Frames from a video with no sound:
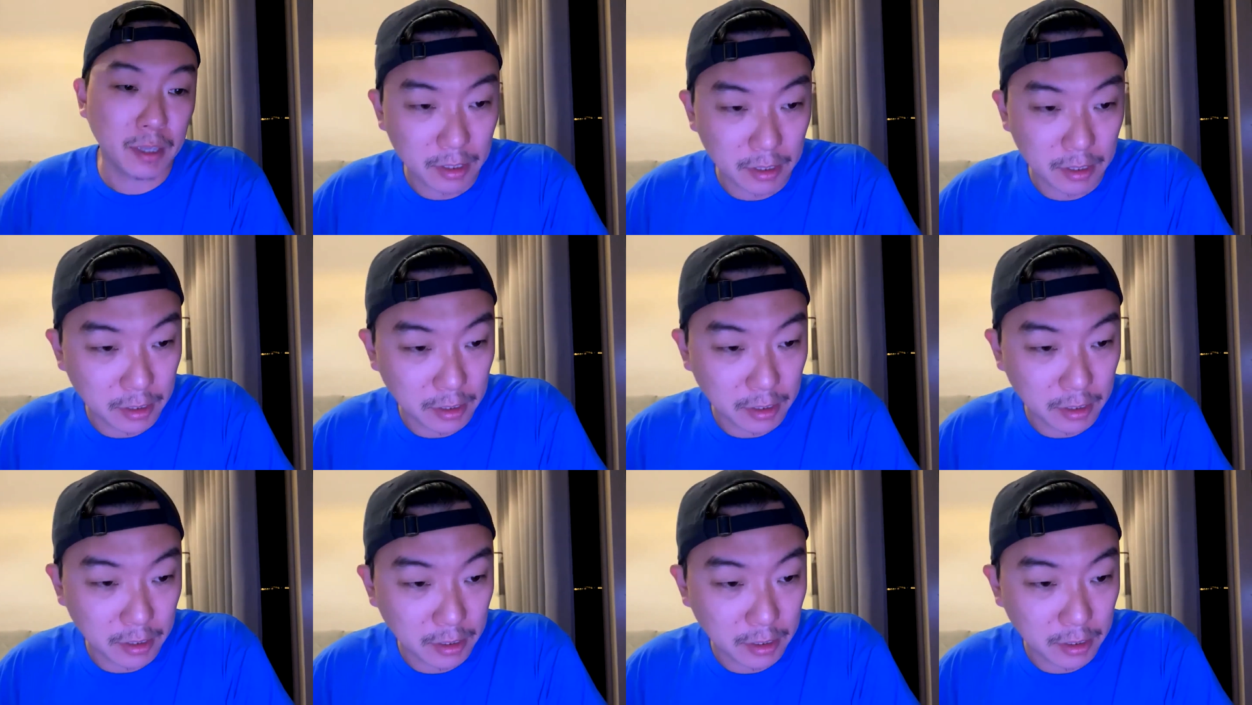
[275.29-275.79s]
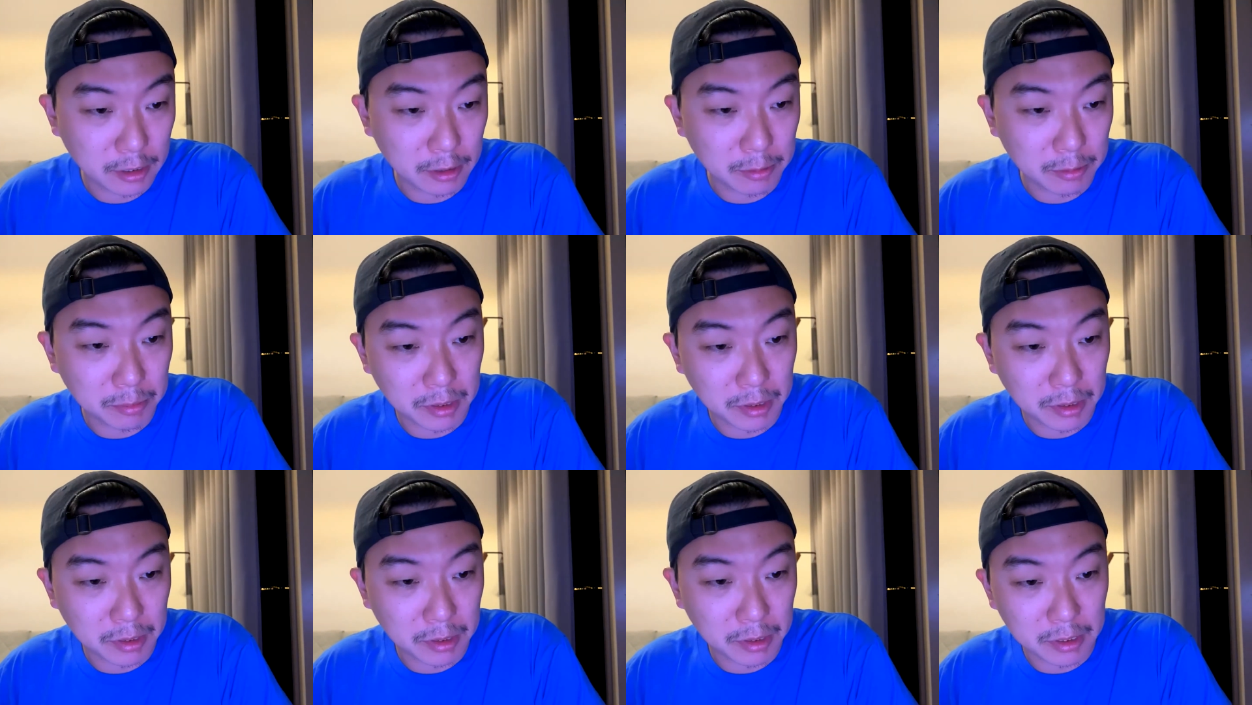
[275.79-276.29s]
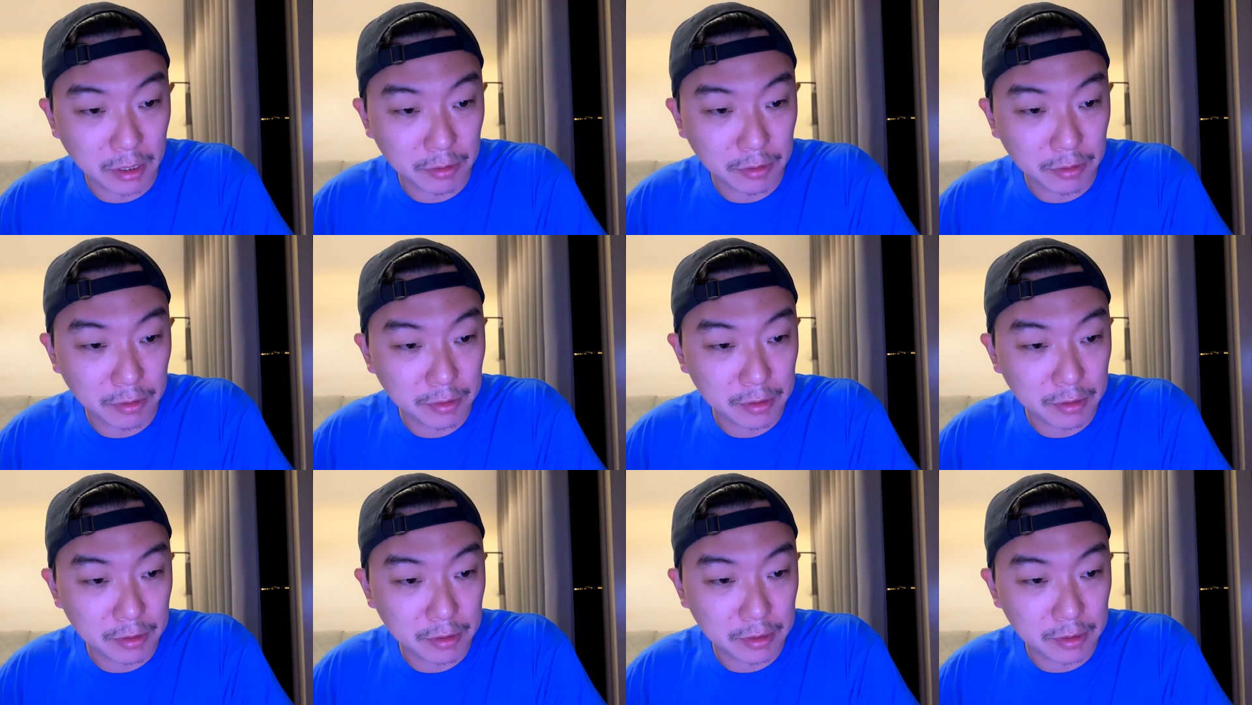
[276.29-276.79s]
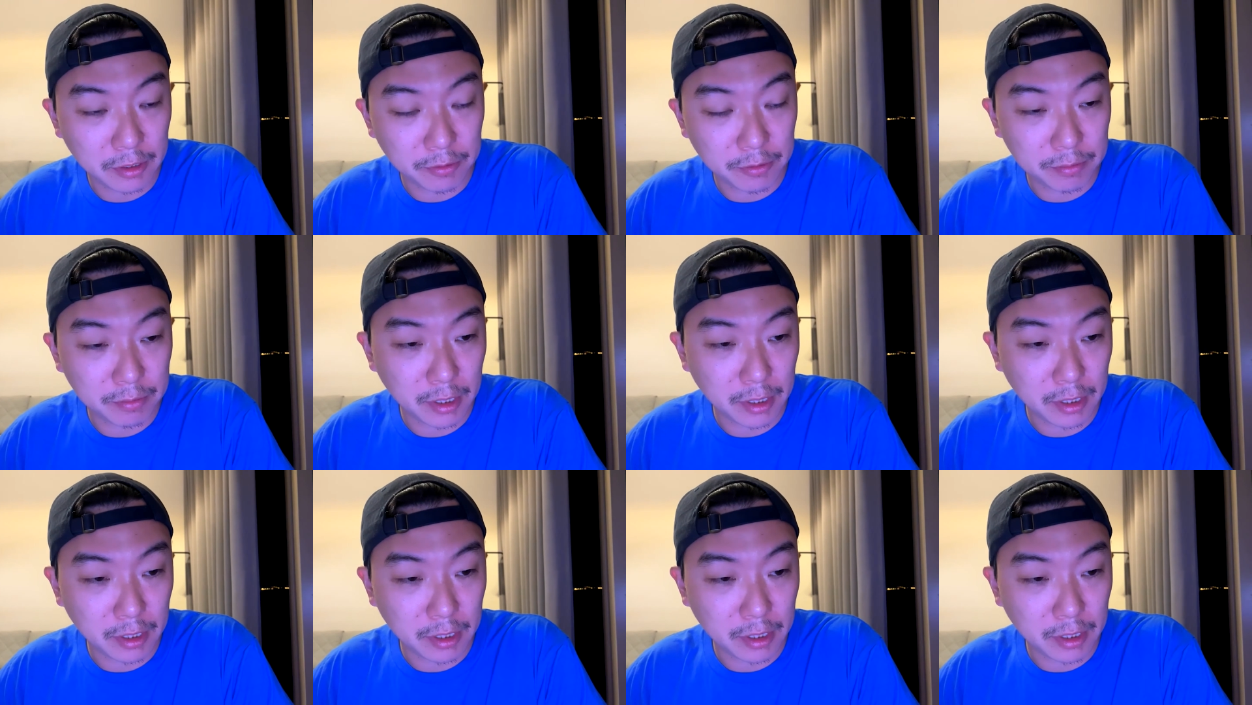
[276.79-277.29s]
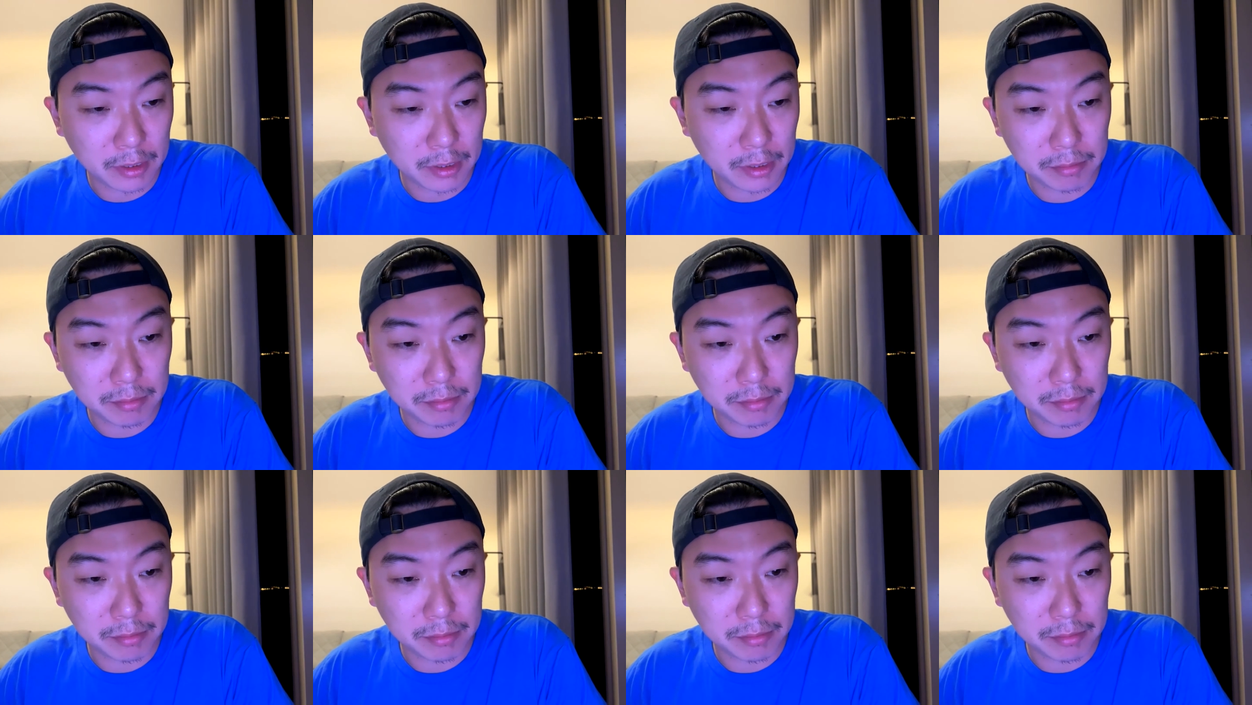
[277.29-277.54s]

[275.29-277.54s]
yeah, a lot of my Thai friends have had